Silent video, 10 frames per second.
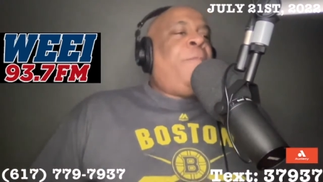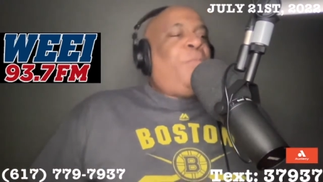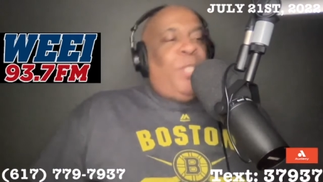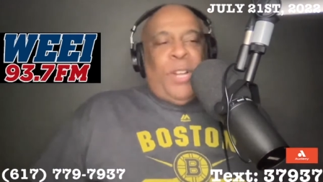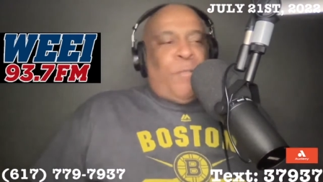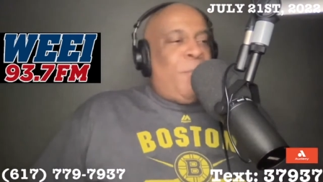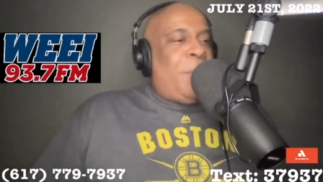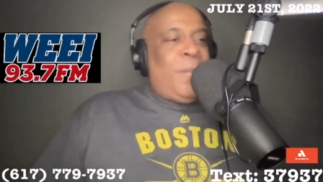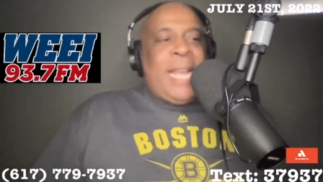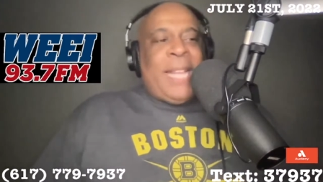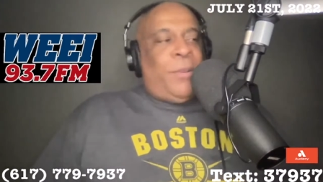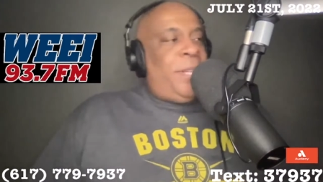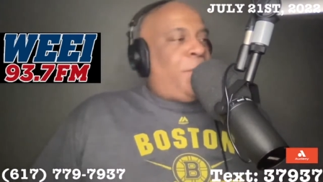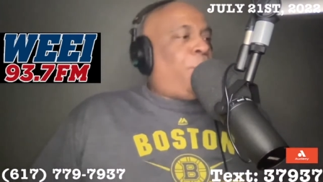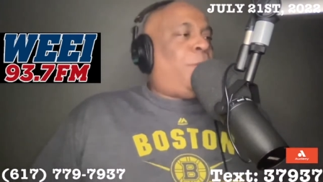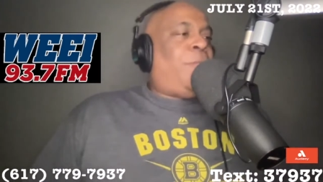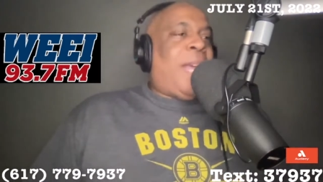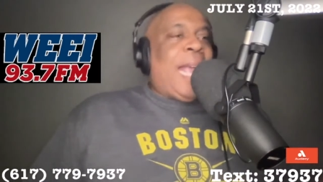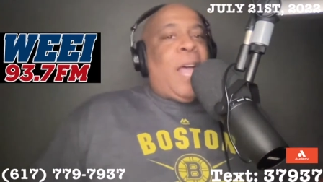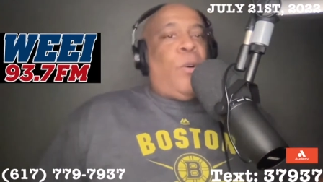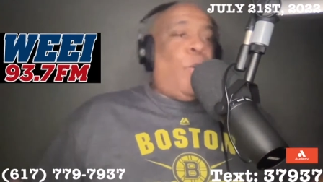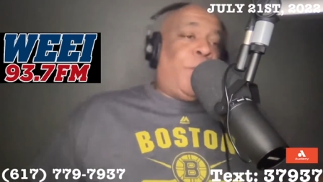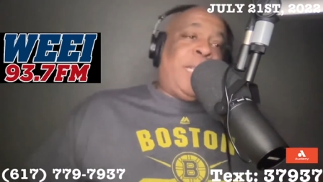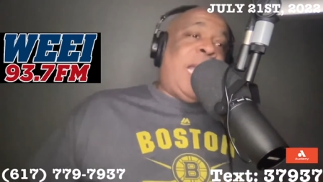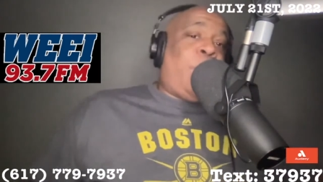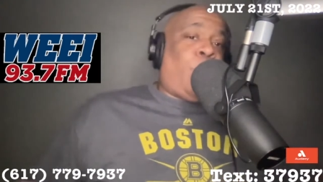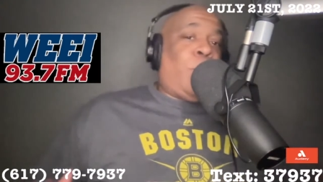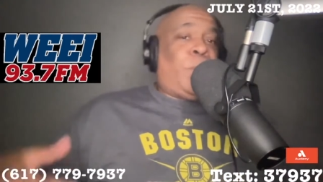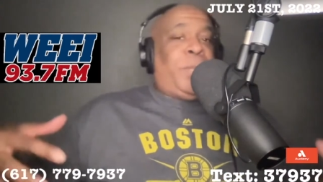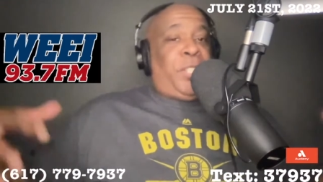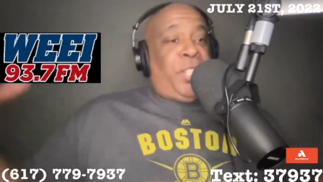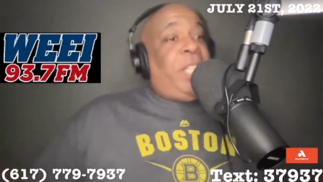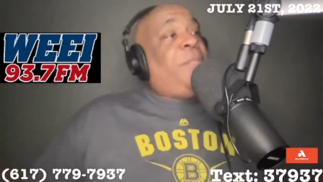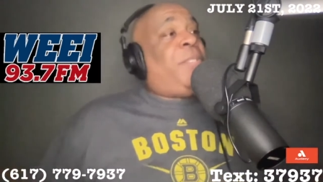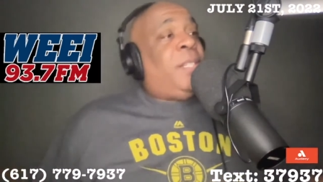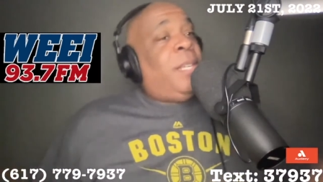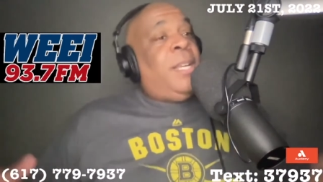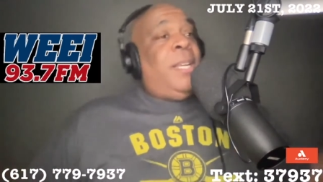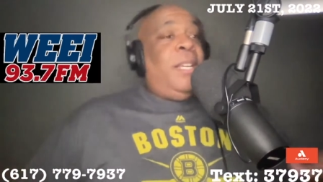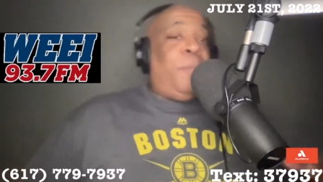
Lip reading: Remember they had their issues of like how overtime works with the Chiefs and they